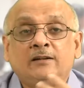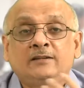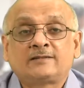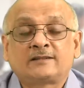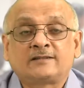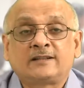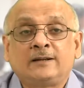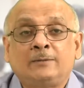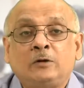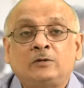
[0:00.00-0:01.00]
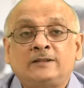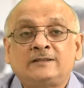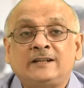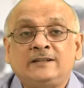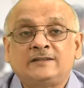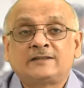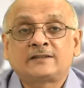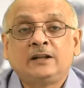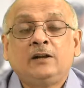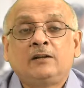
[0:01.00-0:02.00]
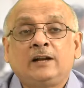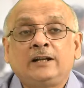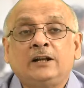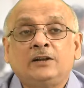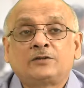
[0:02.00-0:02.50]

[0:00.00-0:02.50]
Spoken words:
discussing about the changes, right?